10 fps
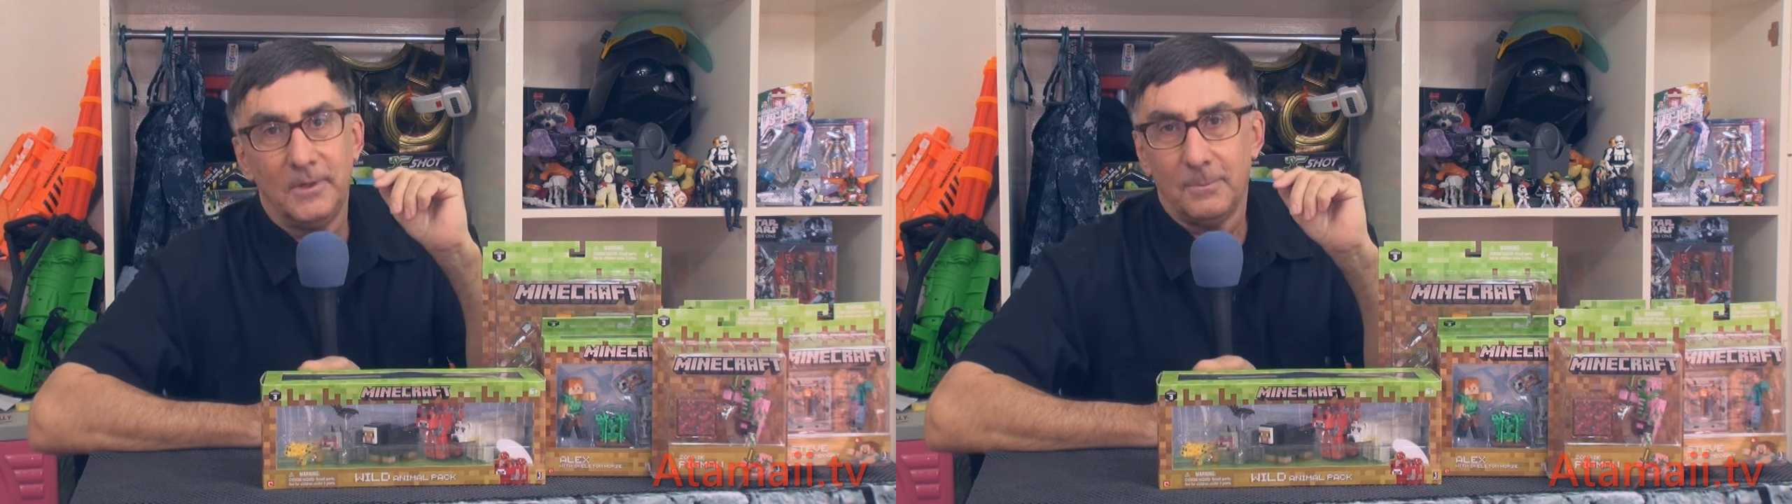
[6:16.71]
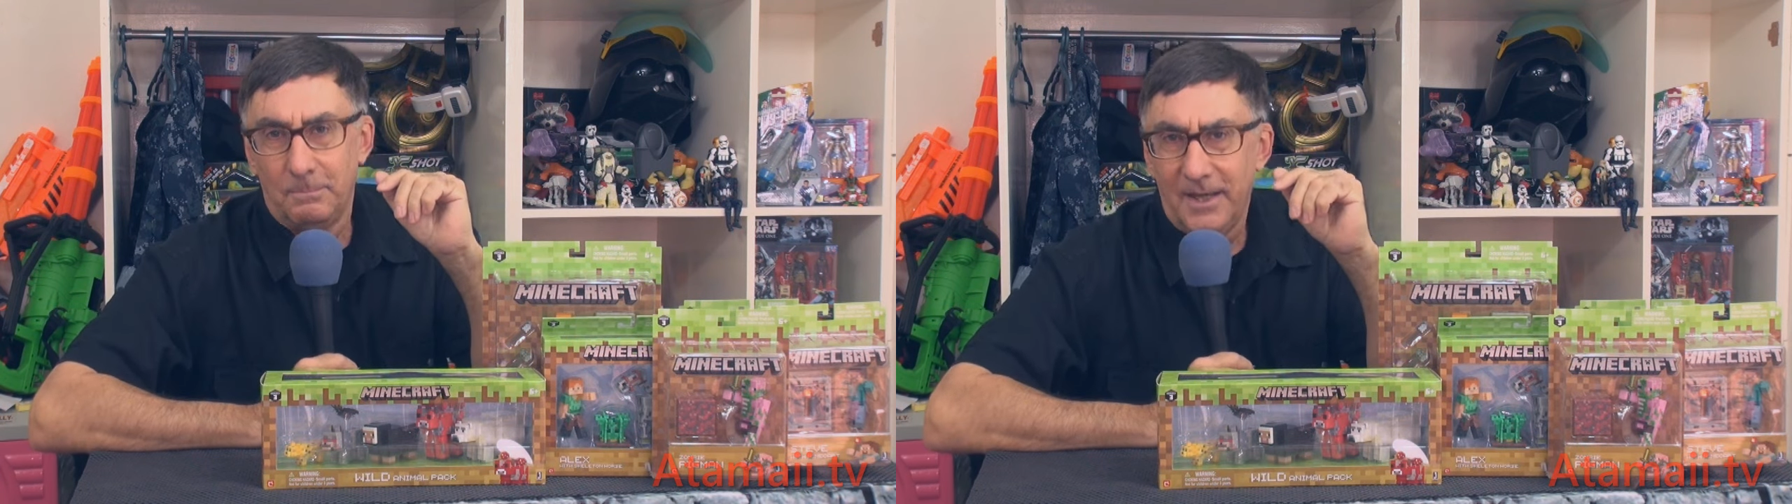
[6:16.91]

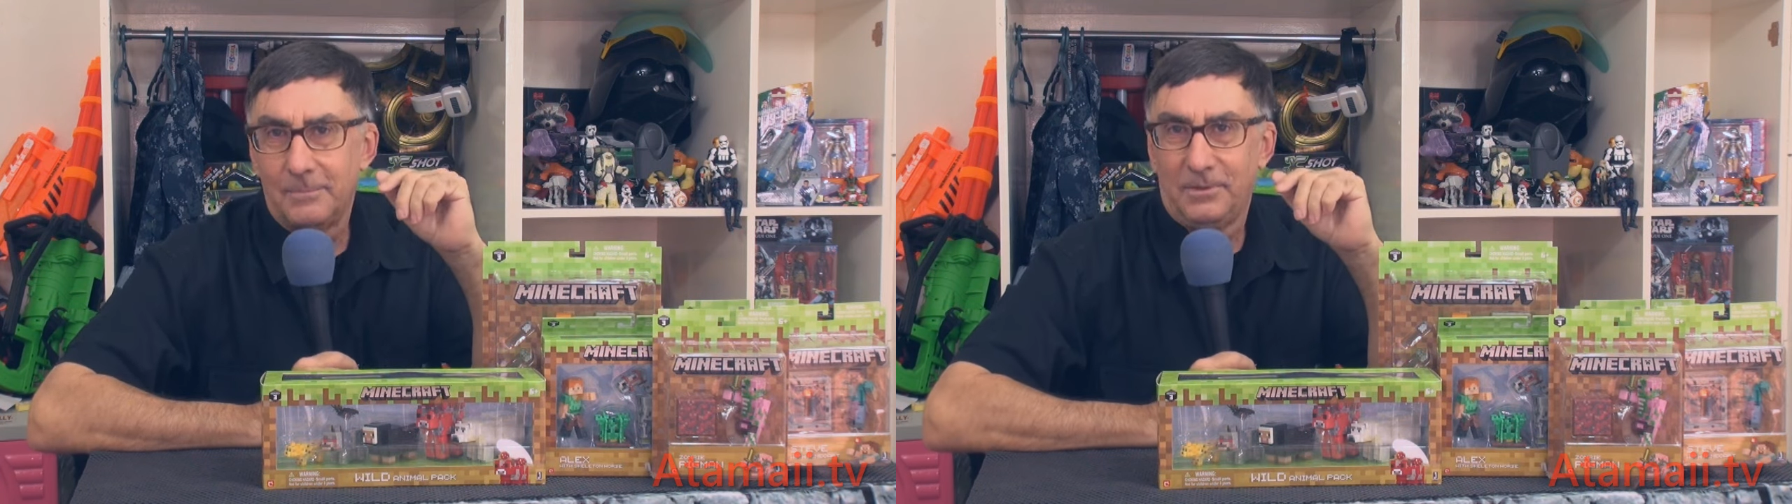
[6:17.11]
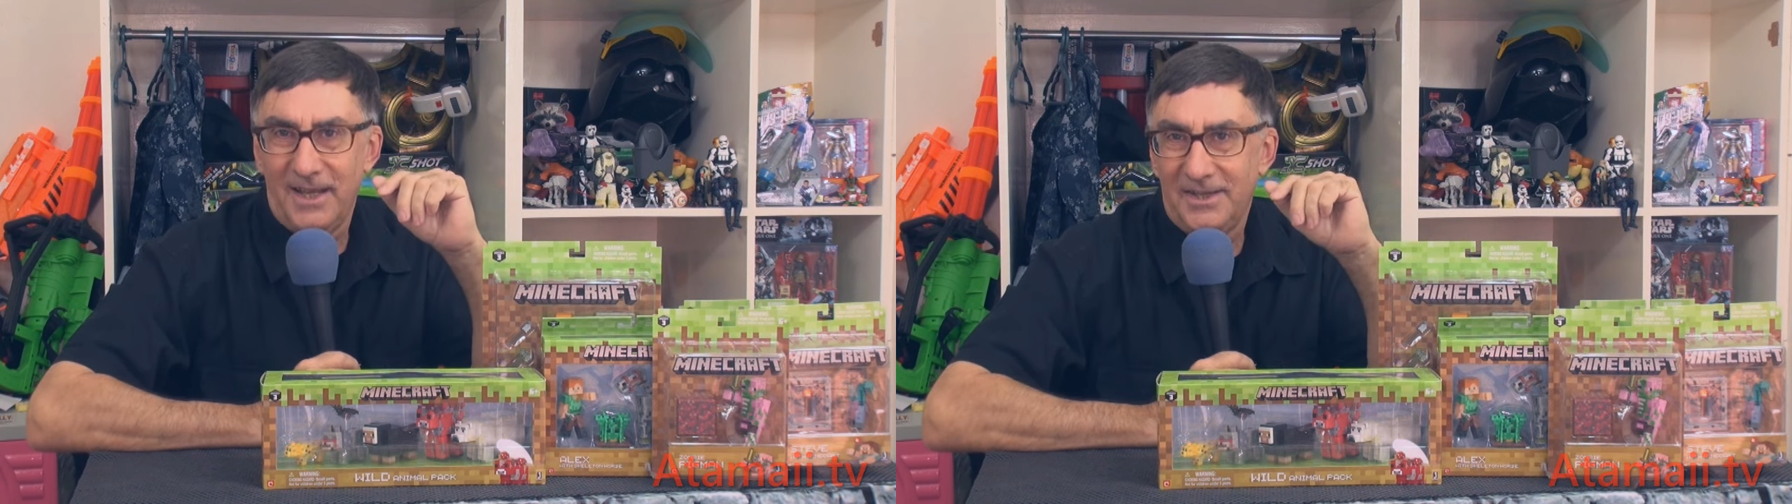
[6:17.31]
with the
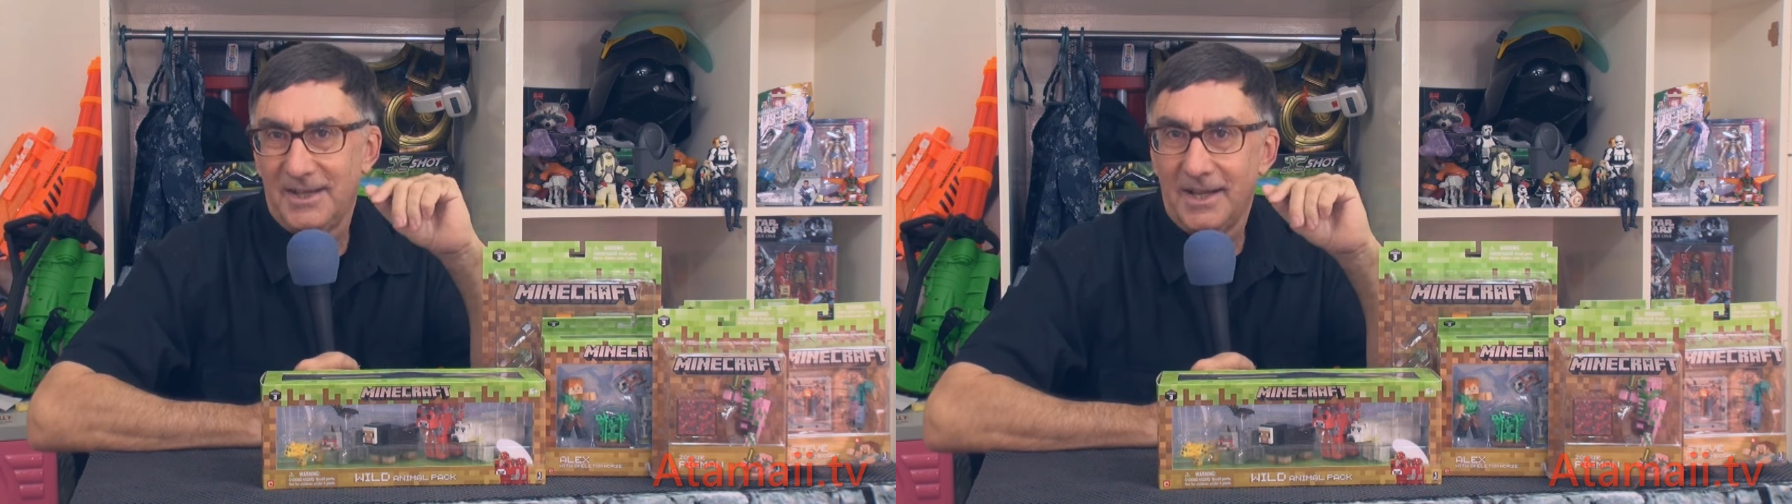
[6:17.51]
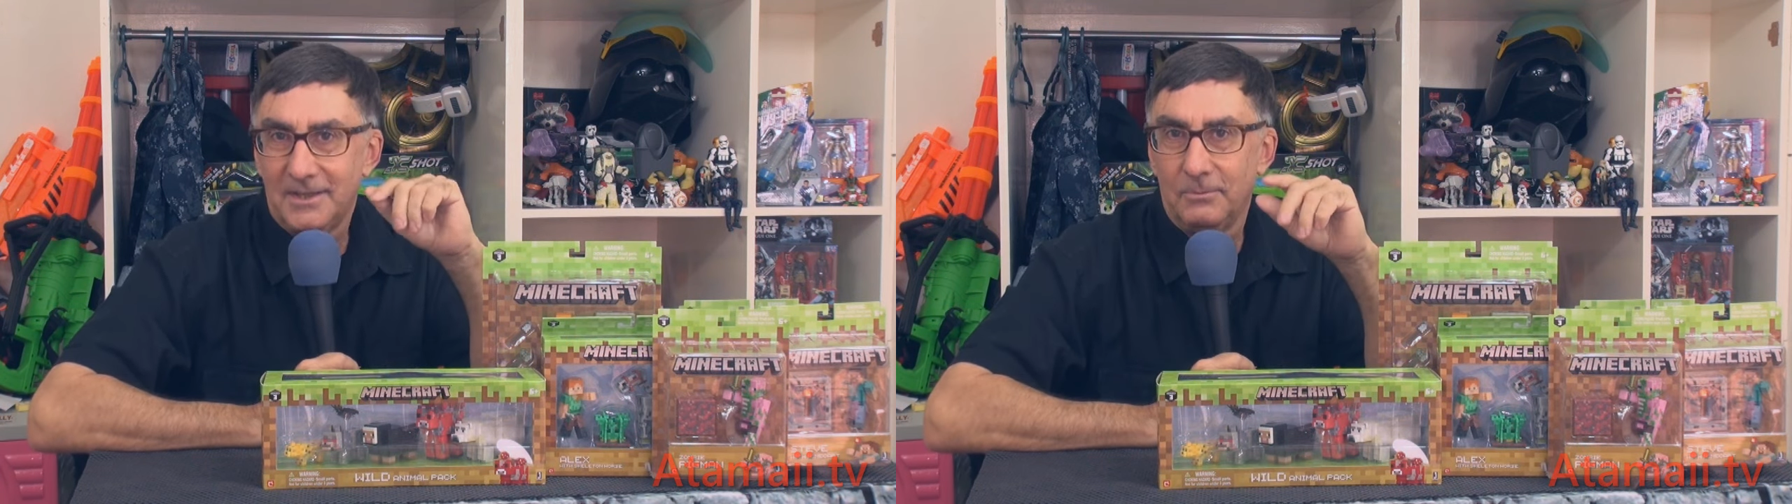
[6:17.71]
big play
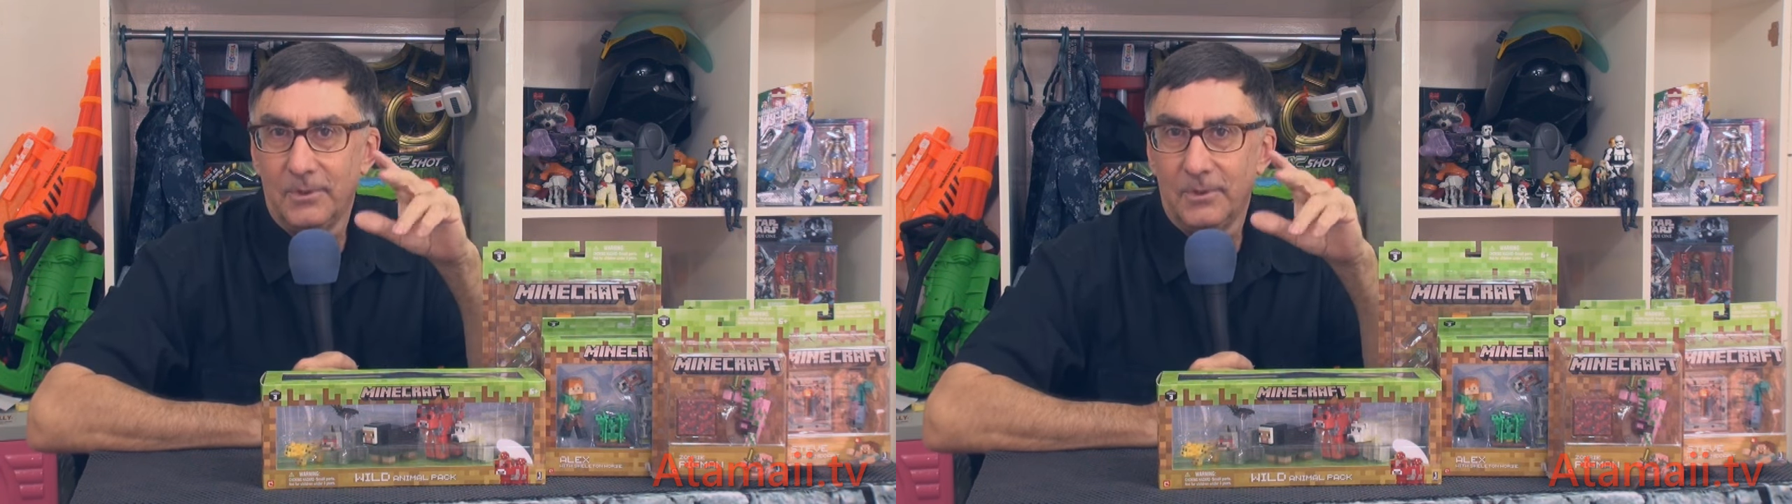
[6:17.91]
sets,